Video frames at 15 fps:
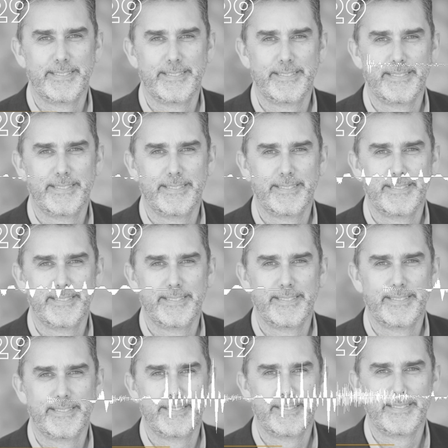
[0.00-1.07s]
put them into
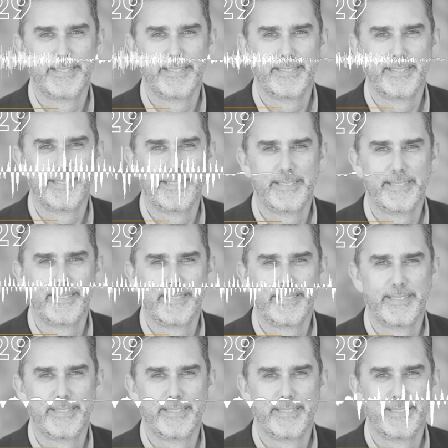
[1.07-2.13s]
positions where you
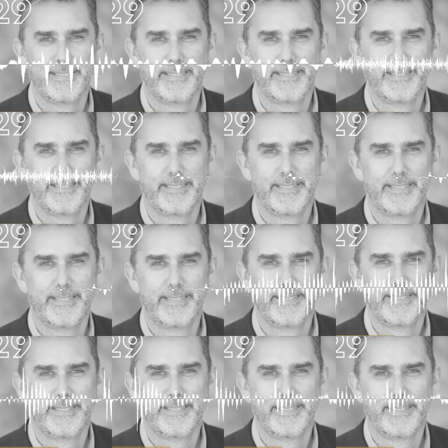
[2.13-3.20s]
can increase
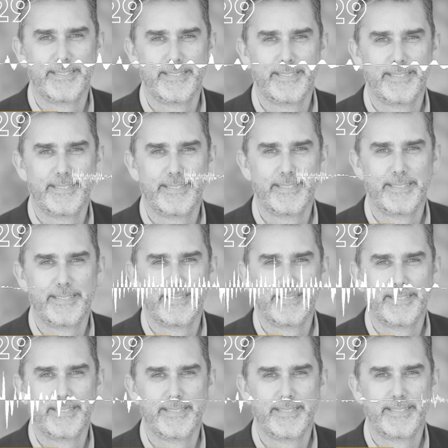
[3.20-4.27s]
the
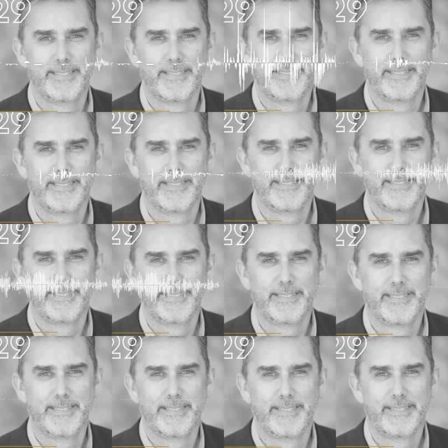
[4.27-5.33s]
competitive advantage.
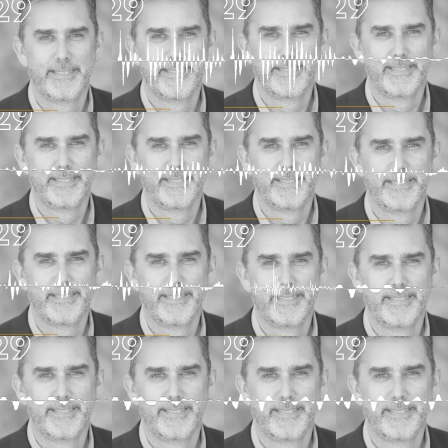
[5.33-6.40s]
So your
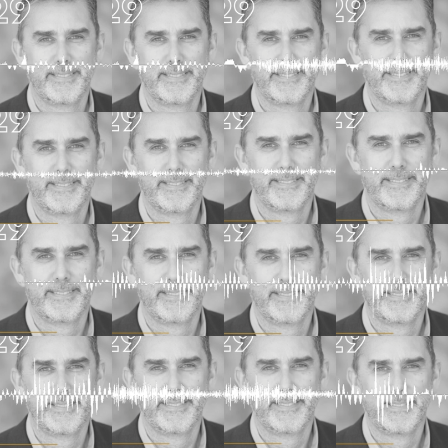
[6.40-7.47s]
company as
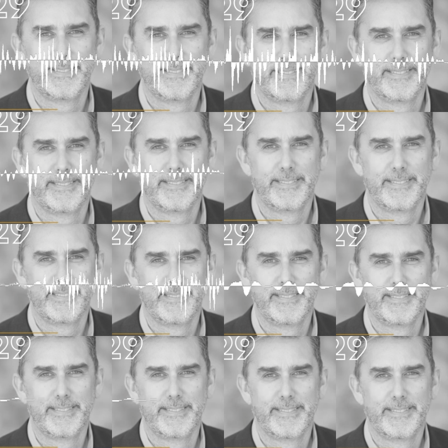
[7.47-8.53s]
the whole
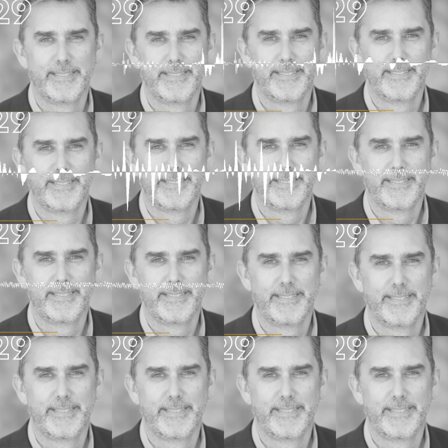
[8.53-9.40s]
can improve.